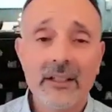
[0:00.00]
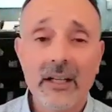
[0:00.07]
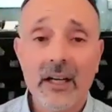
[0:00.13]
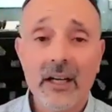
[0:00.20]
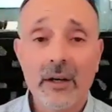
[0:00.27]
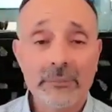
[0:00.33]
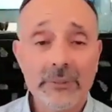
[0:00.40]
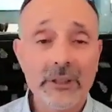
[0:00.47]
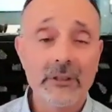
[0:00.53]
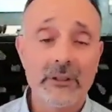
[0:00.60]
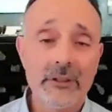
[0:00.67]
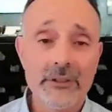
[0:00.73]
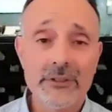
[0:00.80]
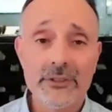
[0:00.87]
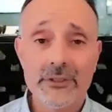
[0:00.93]
Uh,
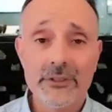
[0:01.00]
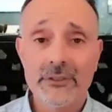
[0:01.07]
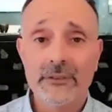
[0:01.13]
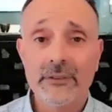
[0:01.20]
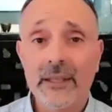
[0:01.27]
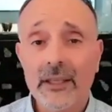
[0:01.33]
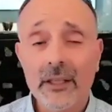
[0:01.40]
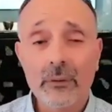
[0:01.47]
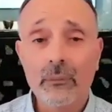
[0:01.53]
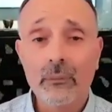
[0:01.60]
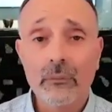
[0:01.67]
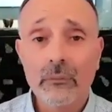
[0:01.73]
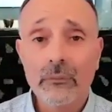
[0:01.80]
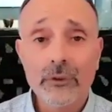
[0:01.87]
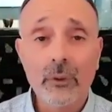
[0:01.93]
because they
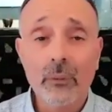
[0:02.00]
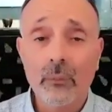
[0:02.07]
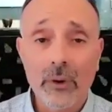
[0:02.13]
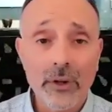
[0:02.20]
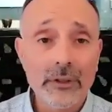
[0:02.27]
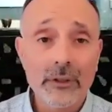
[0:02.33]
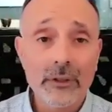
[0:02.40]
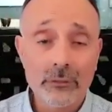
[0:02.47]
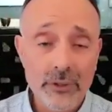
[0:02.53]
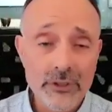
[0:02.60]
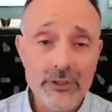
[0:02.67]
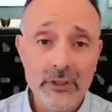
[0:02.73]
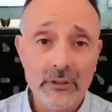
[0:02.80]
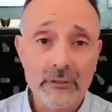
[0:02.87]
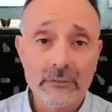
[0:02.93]
don't want the
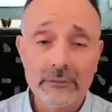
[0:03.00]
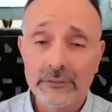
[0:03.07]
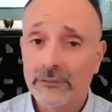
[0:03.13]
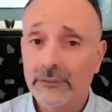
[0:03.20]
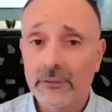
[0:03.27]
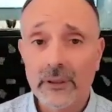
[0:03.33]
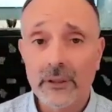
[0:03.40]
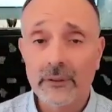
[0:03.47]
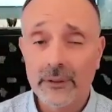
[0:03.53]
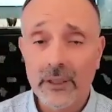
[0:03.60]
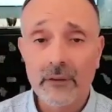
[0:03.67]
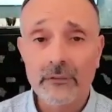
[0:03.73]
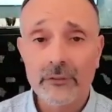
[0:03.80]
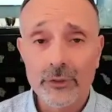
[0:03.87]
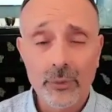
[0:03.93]
risk of, of
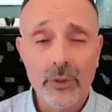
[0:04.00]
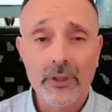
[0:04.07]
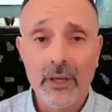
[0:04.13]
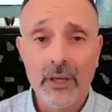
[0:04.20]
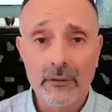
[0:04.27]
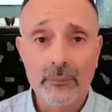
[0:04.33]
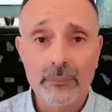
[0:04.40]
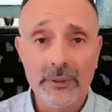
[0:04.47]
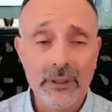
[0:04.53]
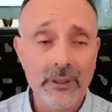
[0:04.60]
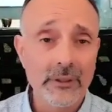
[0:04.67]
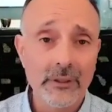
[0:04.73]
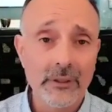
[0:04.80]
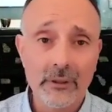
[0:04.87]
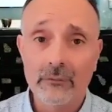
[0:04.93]
that joint ever
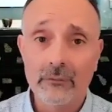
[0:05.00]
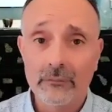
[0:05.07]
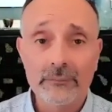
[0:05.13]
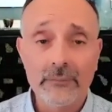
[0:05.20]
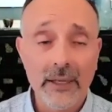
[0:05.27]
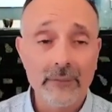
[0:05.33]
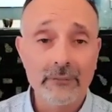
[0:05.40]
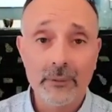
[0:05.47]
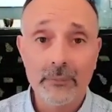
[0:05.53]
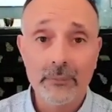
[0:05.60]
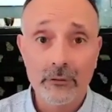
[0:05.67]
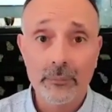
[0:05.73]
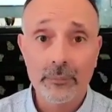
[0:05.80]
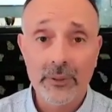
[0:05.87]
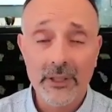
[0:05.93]
being, you know, having to be
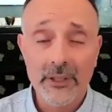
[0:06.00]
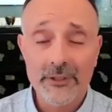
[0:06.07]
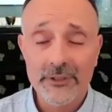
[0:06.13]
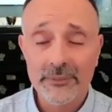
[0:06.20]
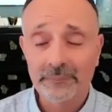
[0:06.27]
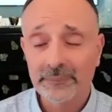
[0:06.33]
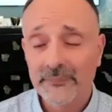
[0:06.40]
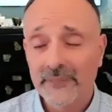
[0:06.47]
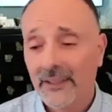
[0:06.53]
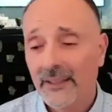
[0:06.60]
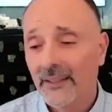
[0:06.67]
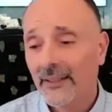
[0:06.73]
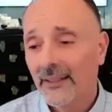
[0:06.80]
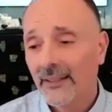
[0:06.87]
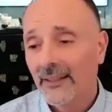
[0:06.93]
replaced.
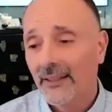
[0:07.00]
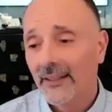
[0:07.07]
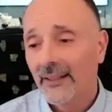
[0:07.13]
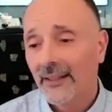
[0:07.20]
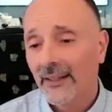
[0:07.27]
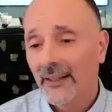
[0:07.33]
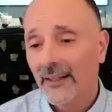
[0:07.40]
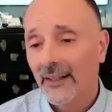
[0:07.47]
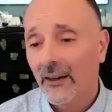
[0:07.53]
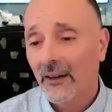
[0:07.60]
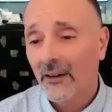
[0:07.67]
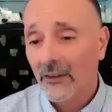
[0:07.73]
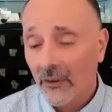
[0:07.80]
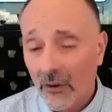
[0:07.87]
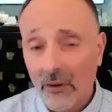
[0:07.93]

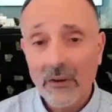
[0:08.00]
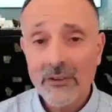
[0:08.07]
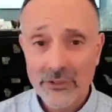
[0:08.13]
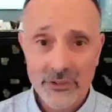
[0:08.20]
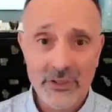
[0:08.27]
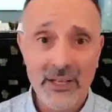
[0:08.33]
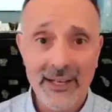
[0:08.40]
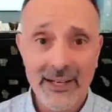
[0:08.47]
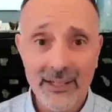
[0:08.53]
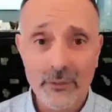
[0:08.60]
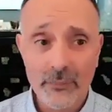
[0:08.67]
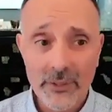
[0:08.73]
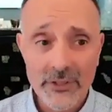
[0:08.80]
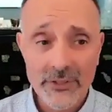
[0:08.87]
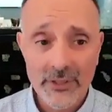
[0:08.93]
On our
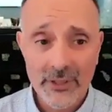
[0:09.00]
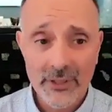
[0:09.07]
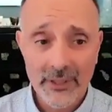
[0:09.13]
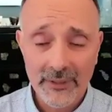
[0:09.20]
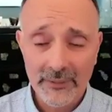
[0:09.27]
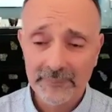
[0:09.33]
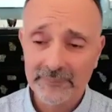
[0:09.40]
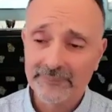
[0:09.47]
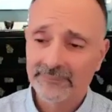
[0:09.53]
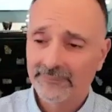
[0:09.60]
side, we say,